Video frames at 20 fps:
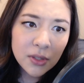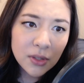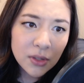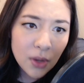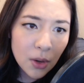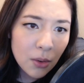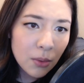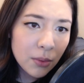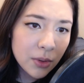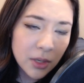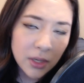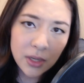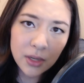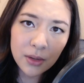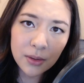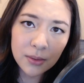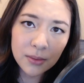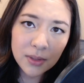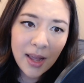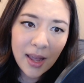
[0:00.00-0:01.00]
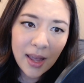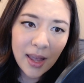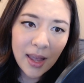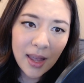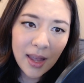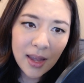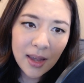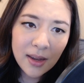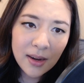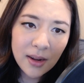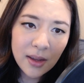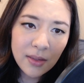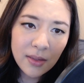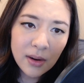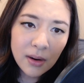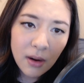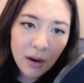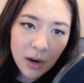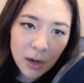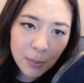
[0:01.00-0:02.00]
so cute. And
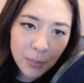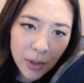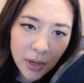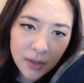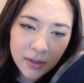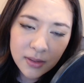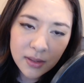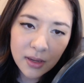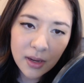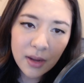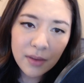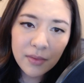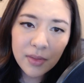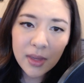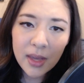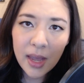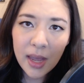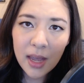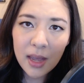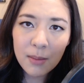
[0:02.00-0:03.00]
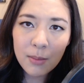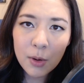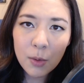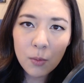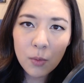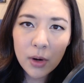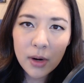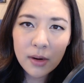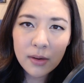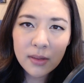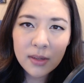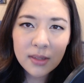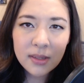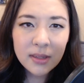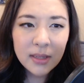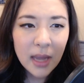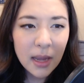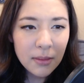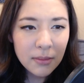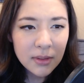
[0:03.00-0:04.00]
there are parts of the game where the
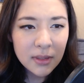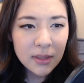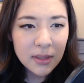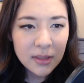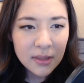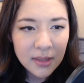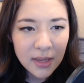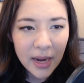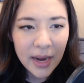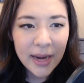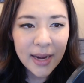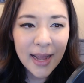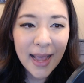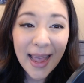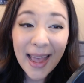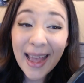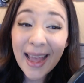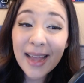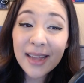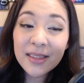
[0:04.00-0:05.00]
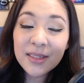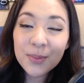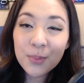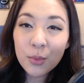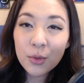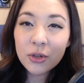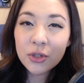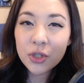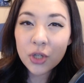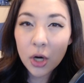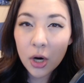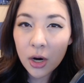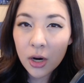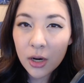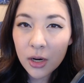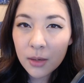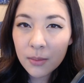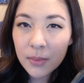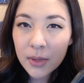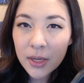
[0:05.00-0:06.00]
sound design adds more
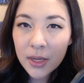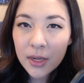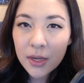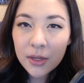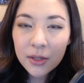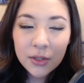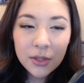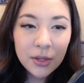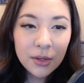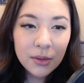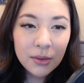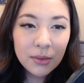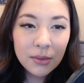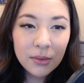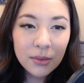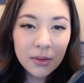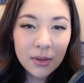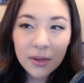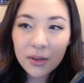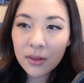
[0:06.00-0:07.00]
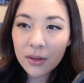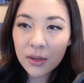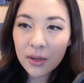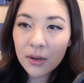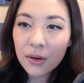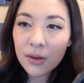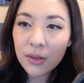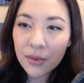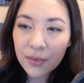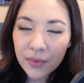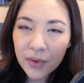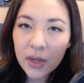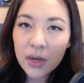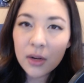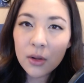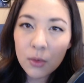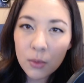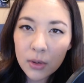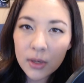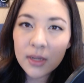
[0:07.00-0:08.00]
charm to, you know, the fun
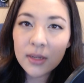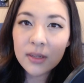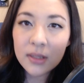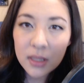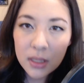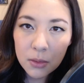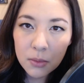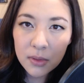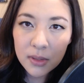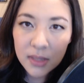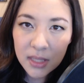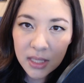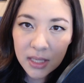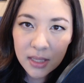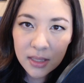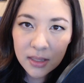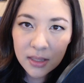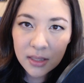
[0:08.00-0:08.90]
and quirky sequences.